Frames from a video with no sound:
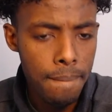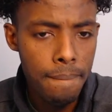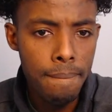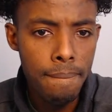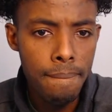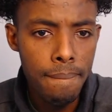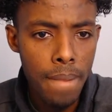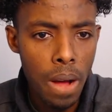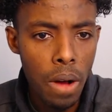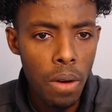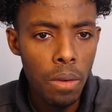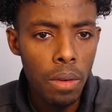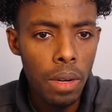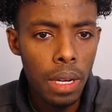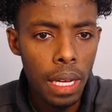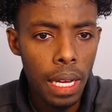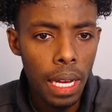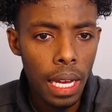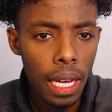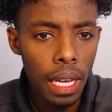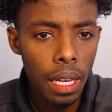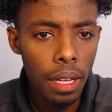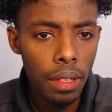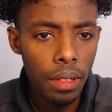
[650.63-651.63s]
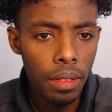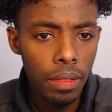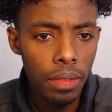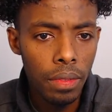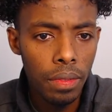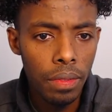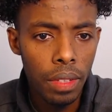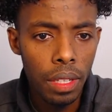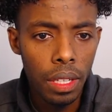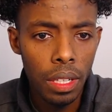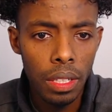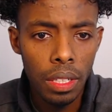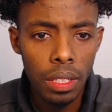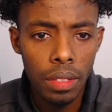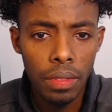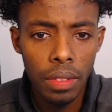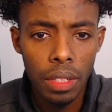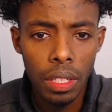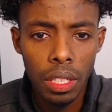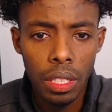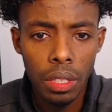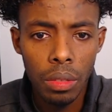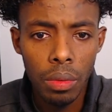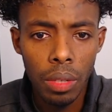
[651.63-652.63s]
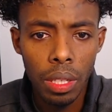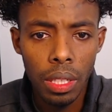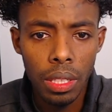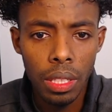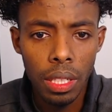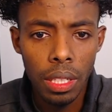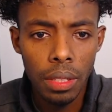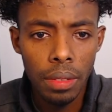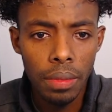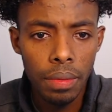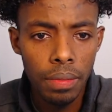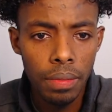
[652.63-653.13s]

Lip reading: Okay, very, very well done.